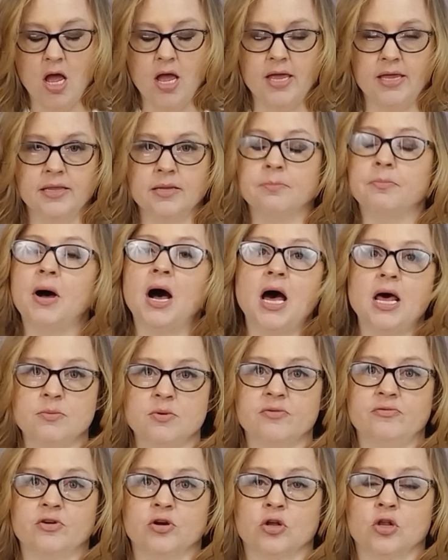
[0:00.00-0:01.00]
in the bottom
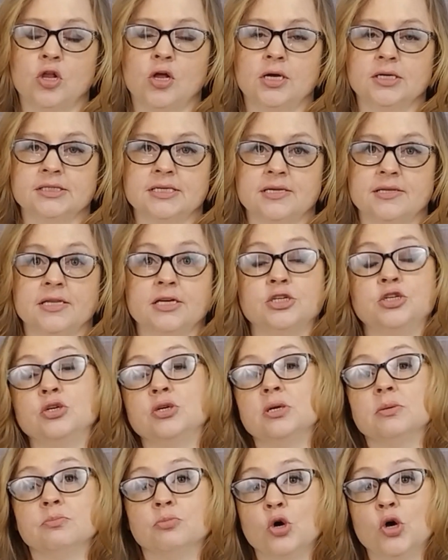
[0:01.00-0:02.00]
of your closet that you
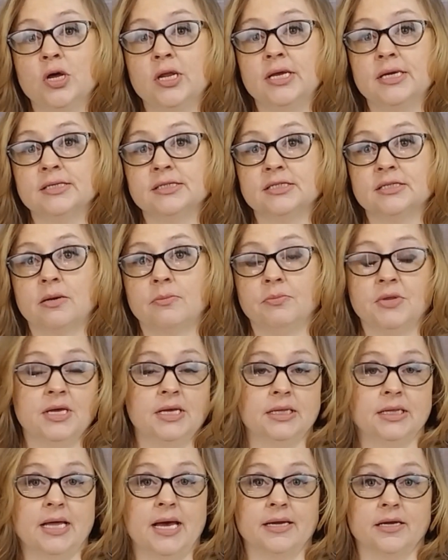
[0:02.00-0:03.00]
can put in
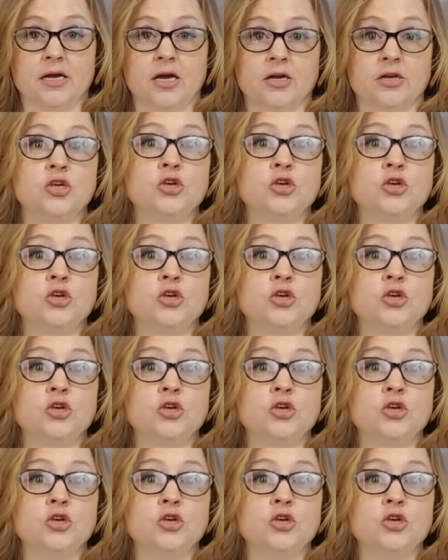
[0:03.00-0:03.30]
something like a